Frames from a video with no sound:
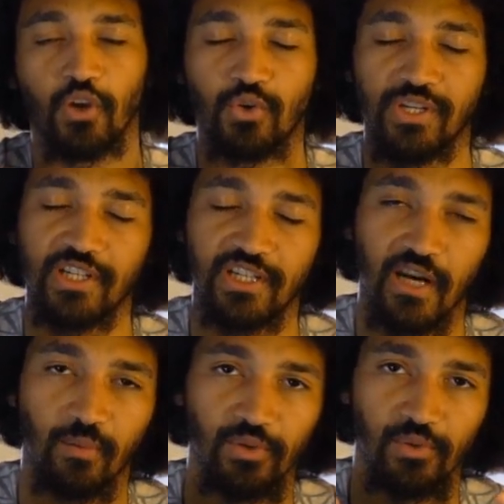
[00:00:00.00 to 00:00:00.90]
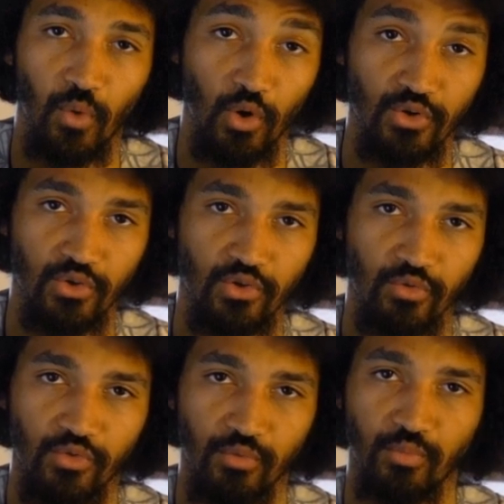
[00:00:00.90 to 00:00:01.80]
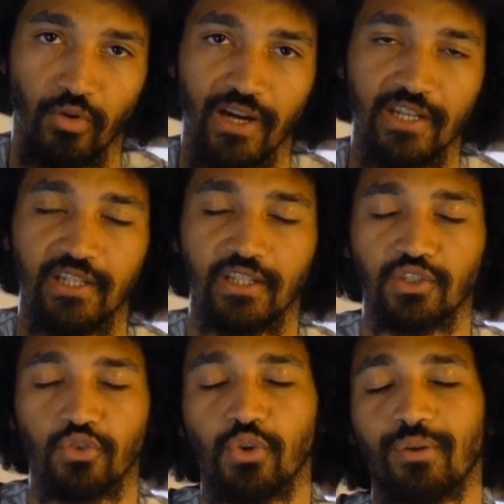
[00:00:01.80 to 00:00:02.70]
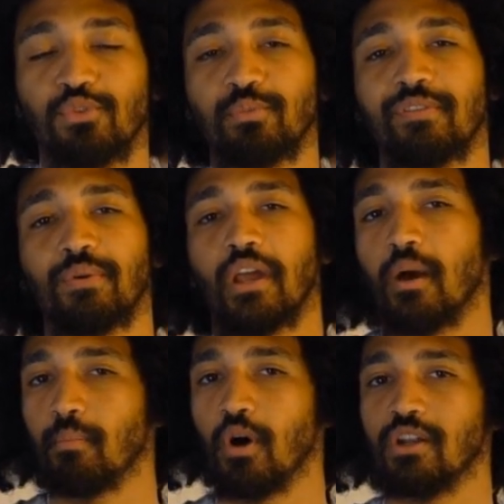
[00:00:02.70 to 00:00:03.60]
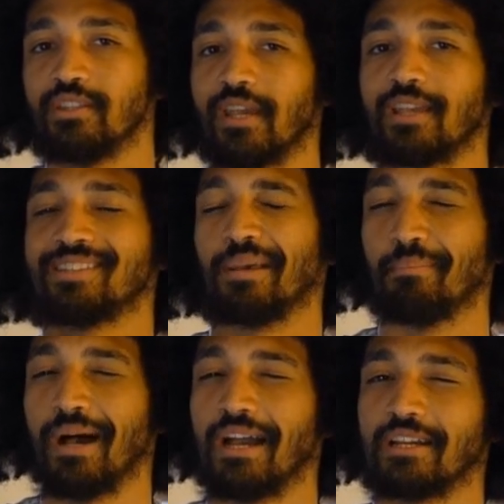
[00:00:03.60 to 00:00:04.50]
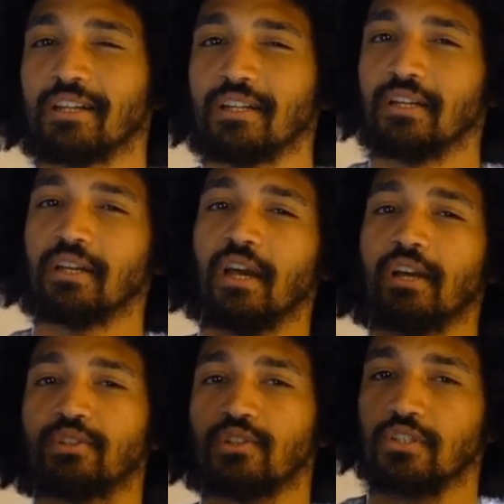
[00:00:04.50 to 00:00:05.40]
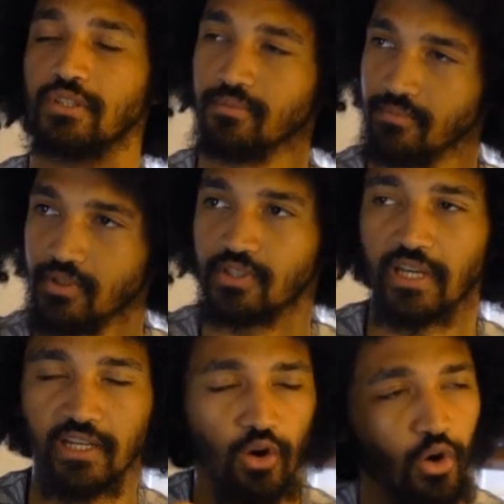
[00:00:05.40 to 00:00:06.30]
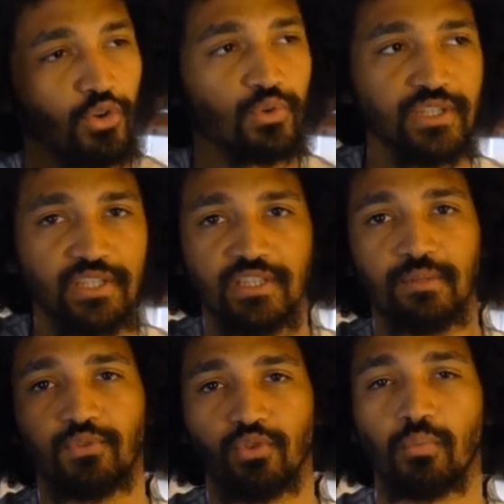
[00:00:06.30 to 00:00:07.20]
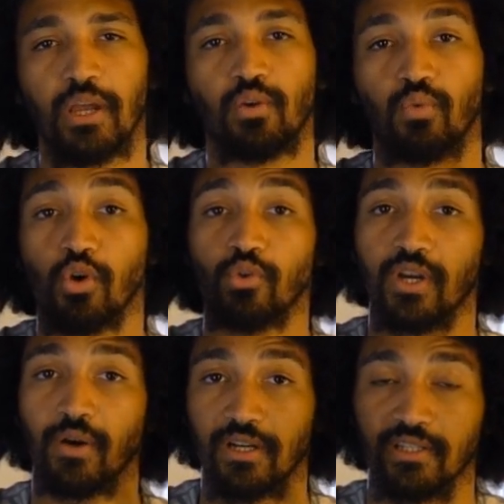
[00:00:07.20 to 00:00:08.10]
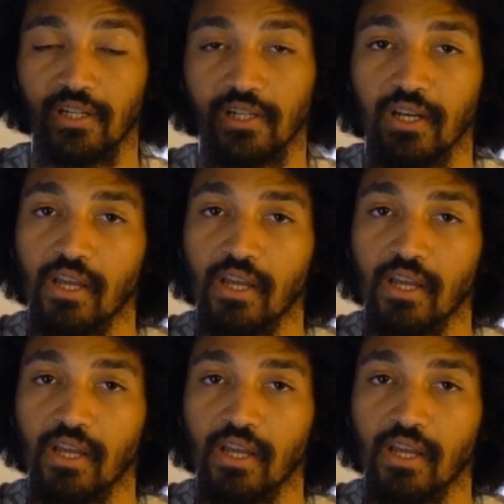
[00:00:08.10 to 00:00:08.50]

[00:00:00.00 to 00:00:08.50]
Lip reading: critic around the work you're providing. So you have to be very humble, take a step back, and take all the criticism to grow your character